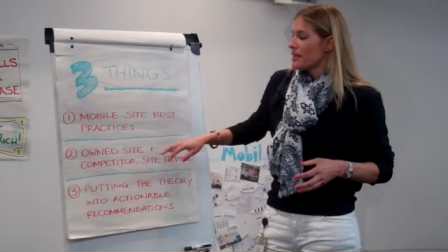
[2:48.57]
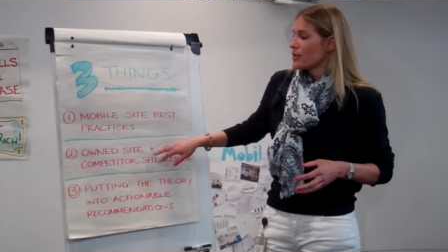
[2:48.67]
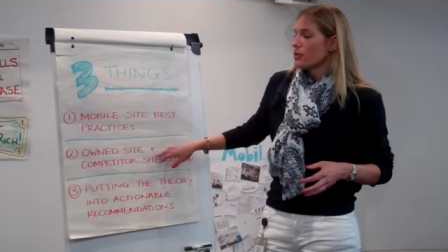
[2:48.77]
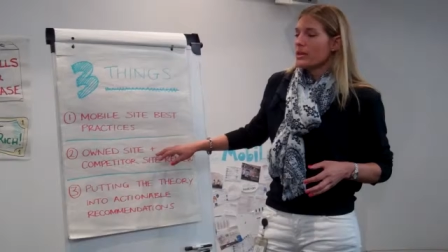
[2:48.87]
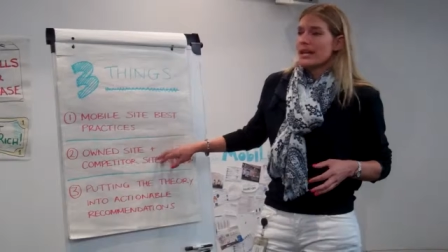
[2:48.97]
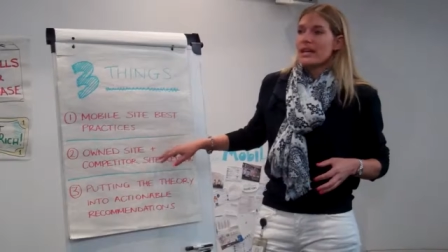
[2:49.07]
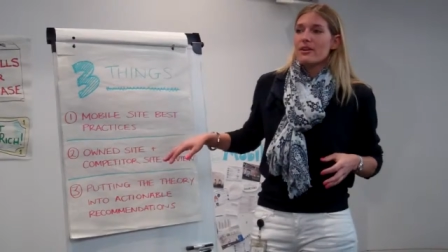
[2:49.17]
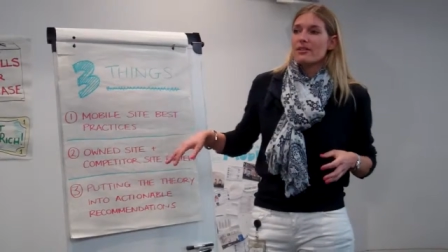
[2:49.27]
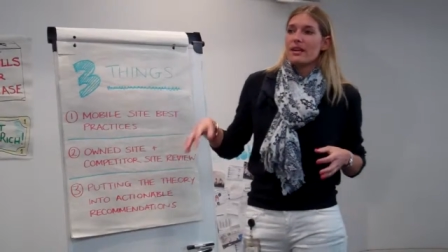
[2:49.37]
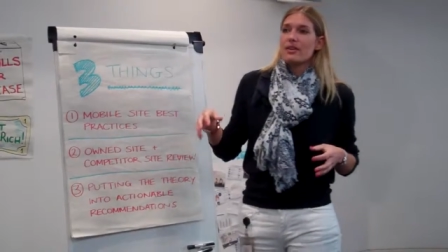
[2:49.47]
The cool thing
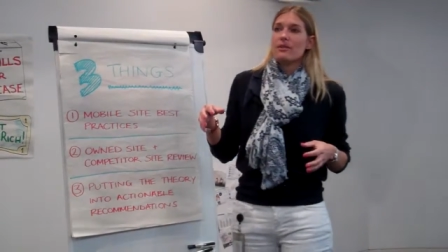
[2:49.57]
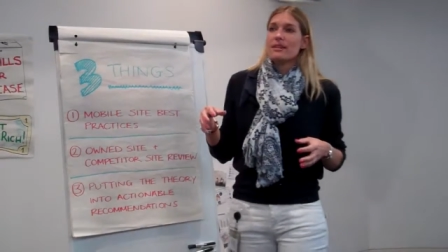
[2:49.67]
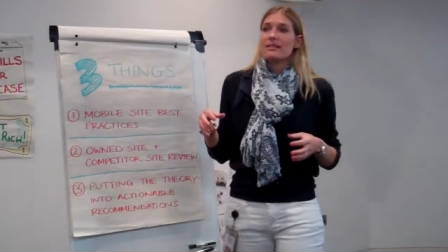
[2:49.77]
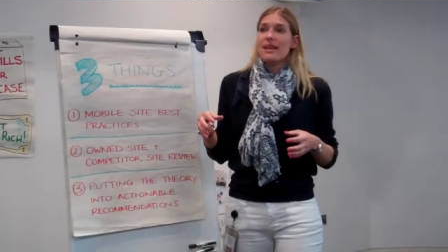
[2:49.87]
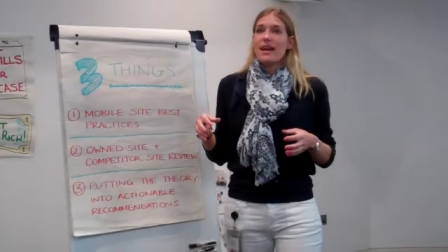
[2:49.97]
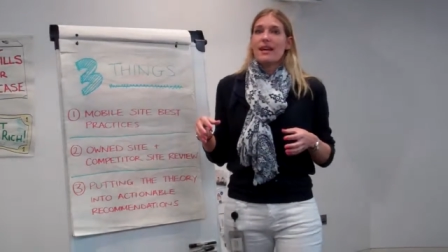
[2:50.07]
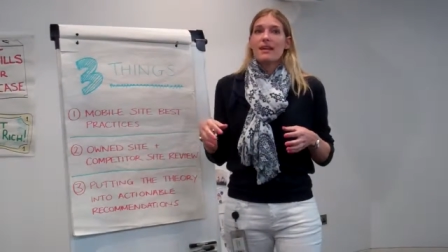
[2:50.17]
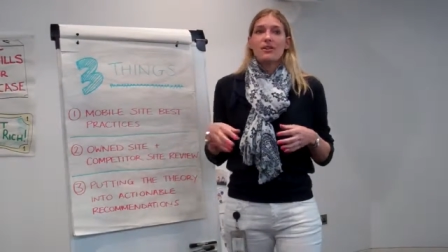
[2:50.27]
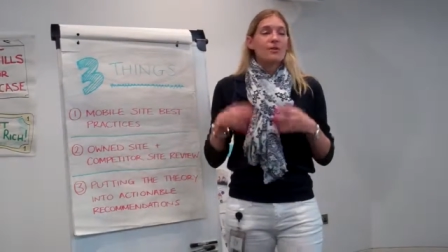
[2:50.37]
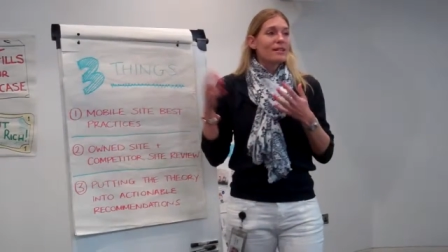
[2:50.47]
here is that you can
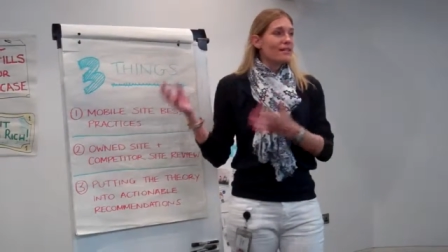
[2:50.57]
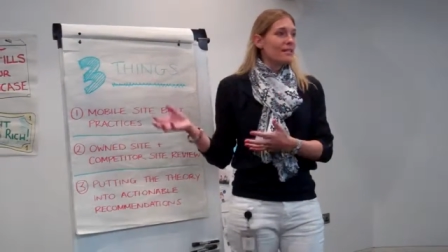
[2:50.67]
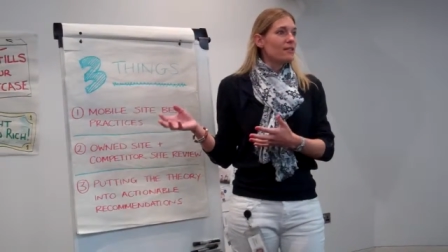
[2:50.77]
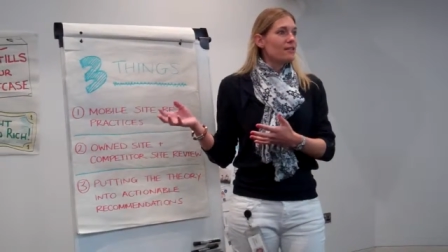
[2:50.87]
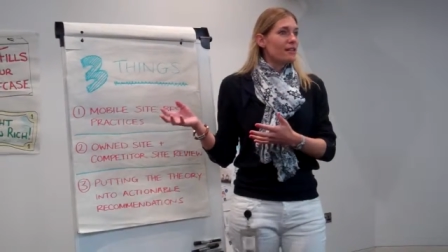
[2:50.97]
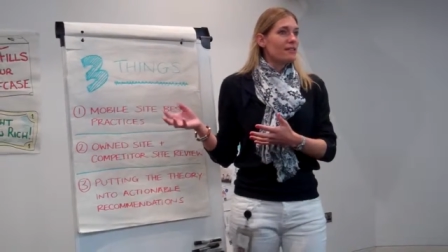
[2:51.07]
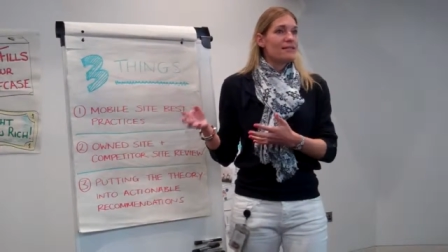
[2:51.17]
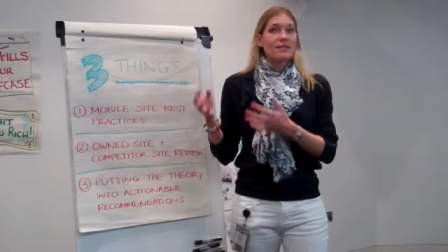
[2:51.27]
say, you can steal this.